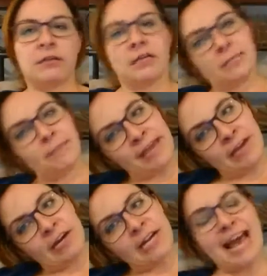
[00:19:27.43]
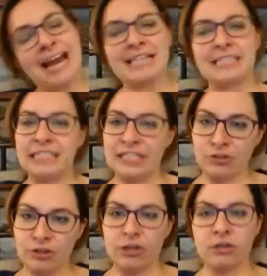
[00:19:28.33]
as a parent and as a
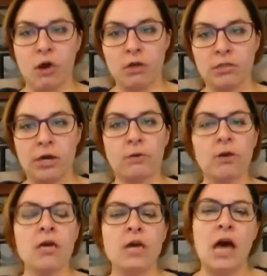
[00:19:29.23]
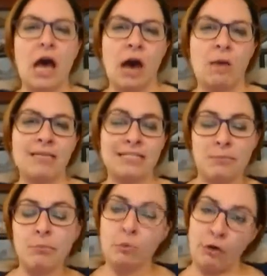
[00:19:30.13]
teacher also um, it's
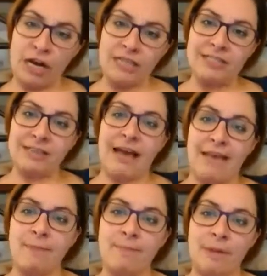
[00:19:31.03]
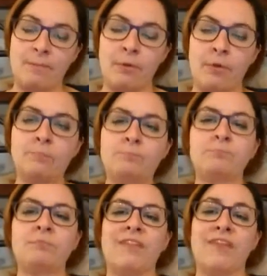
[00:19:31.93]
important to let the people
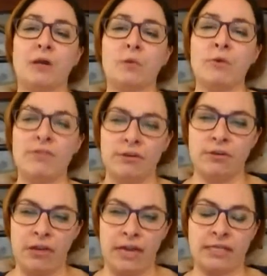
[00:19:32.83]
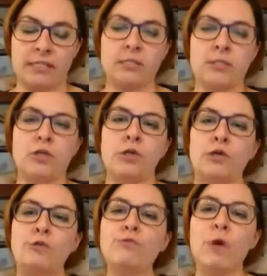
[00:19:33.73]
that are with your kids
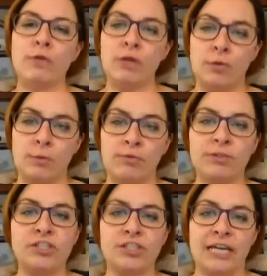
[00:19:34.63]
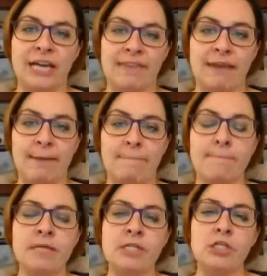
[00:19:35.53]
know that you appreciate them
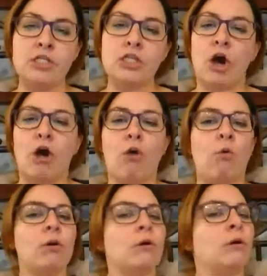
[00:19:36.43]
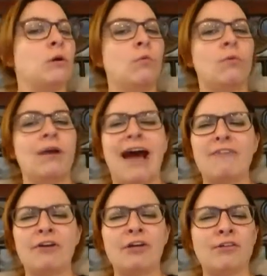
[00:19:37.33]
so
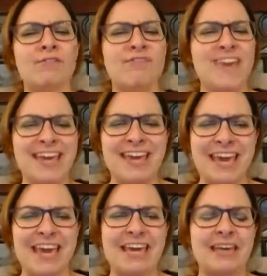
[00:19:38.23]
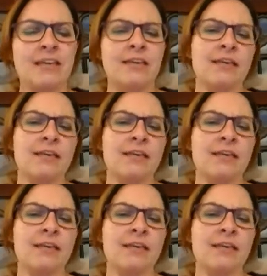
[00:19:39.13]
whatever you're thinking